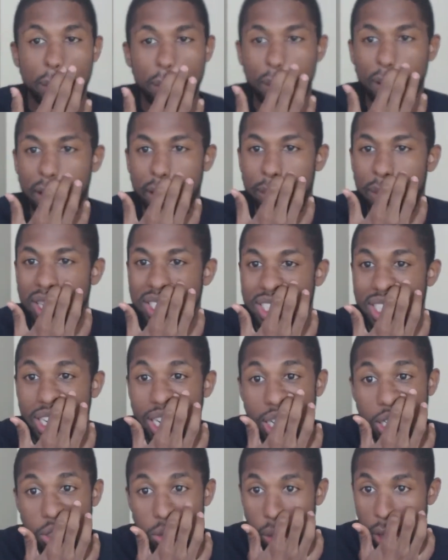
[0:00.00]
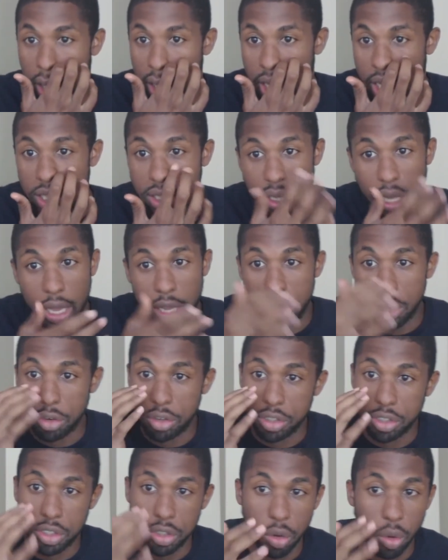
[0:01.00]
Pretty much, it is what it is. Like, you're
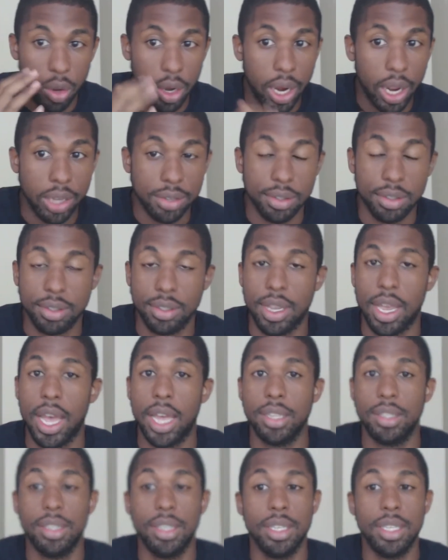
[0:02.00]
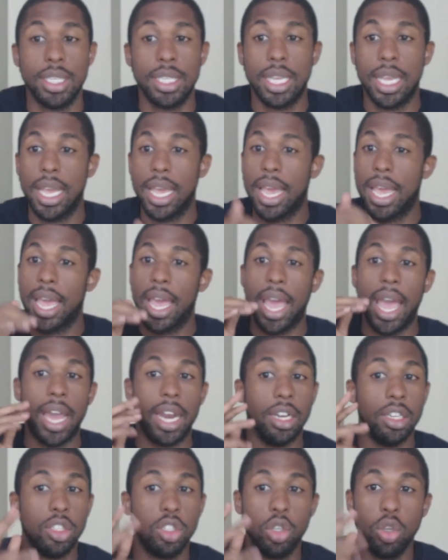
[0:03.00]
just doing exercises
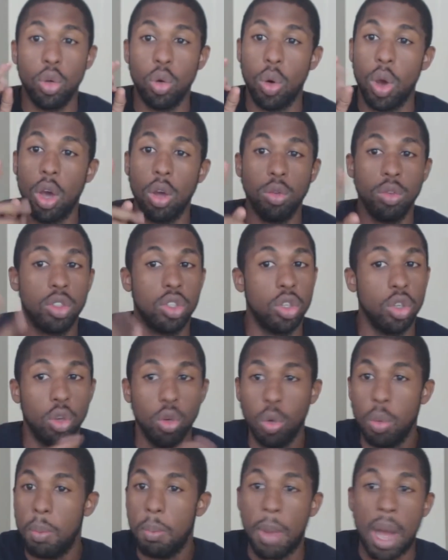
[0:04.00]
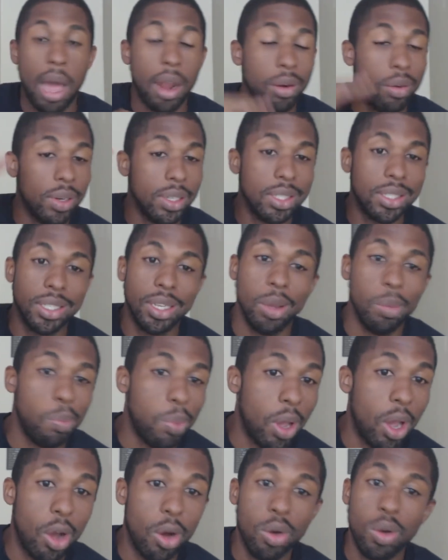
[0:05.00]
at a 2-0-2 moderate
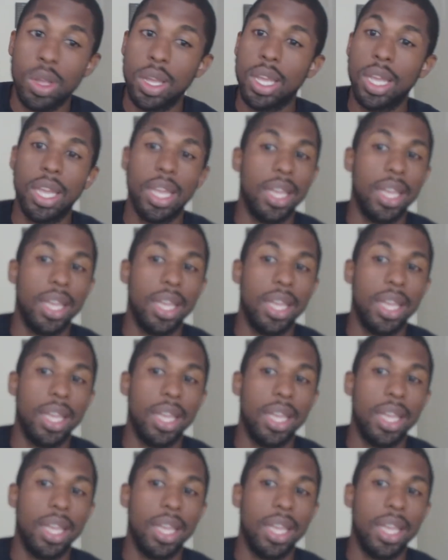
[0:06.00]
tempo